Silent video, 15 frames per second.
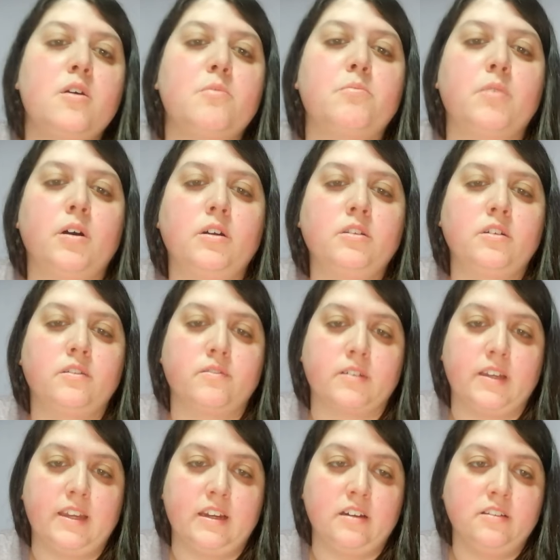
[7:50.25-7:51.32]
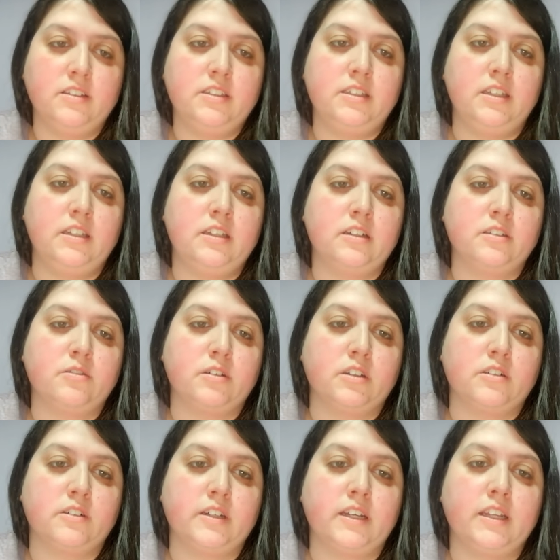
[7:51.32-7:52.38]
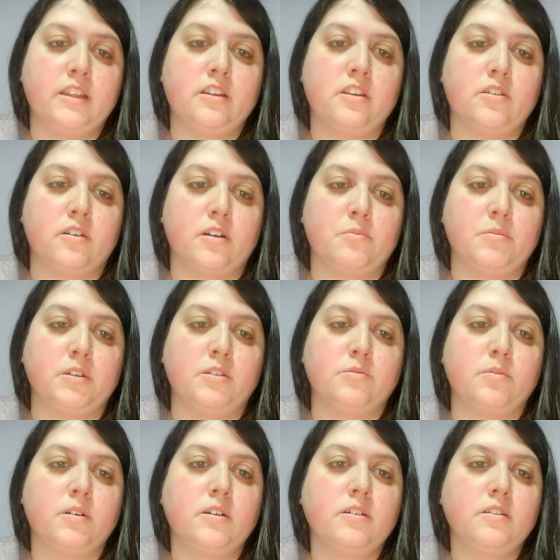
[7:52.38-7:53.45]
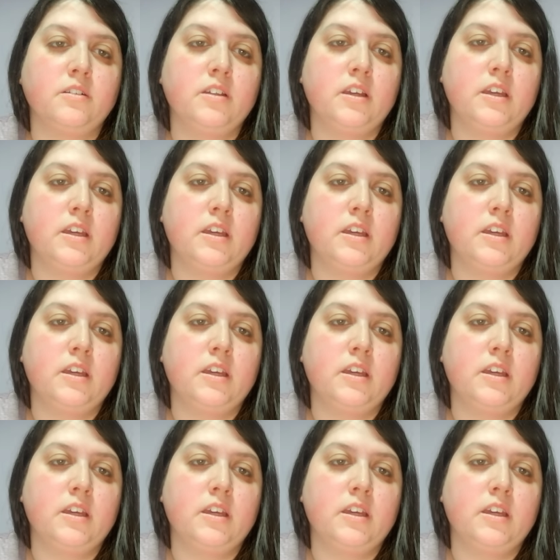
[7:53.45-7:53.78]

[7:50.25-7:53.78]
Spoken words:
mulled over countless details while creating the Thrombey's world.